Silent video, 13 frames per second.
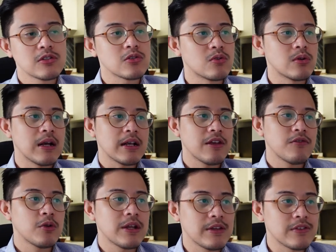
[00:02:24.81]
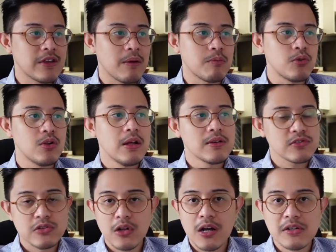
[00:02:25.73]
So I'll give you an example.
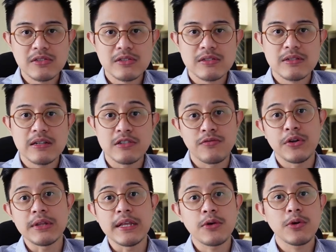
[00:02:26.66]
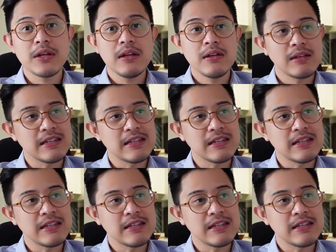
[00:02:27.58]
Stocks is very liquid.